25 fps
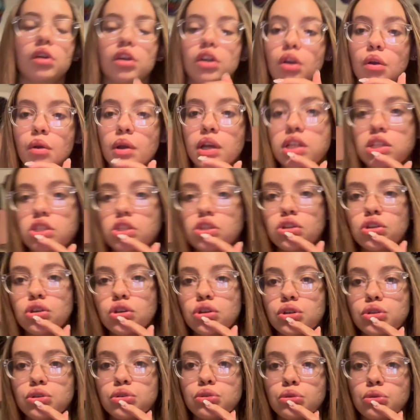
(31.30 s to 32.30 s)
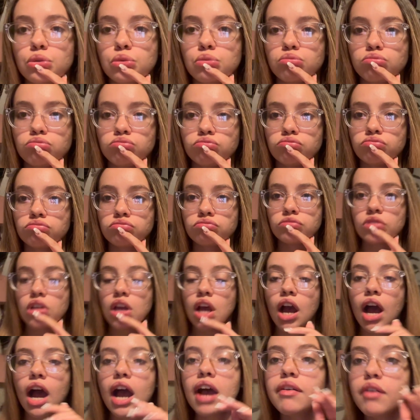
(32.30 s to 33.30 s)
going to,
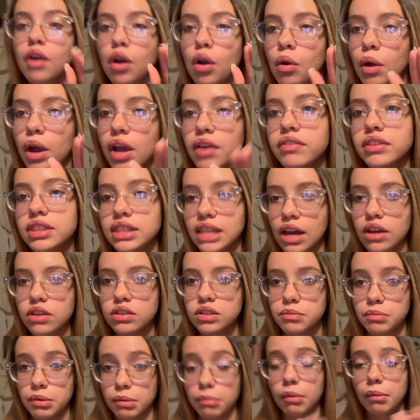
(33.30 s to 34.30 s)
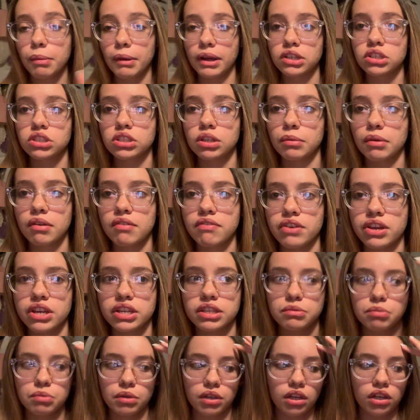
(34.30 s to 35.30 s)
I, oh, I have a thousand pimple patches on my
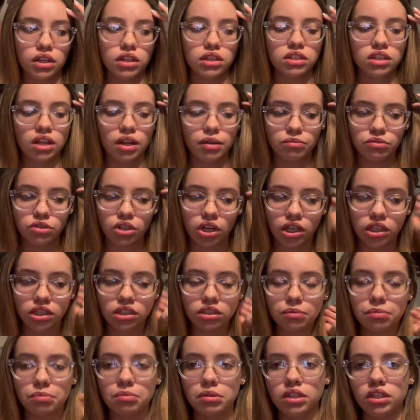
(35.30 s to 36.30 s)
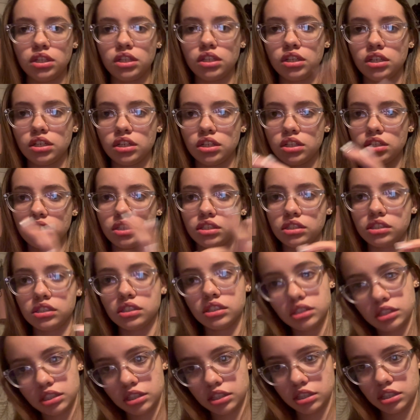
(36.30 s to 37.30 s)
face because I'm trying to be,
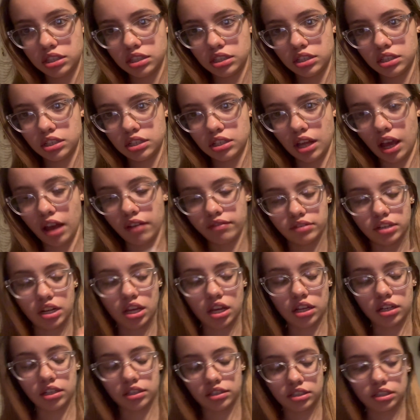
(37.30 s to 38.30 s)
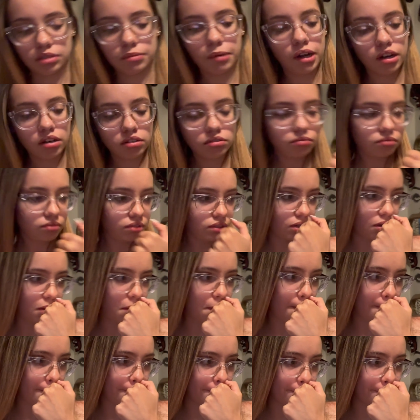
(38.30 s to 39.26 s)
have none tomorrow. So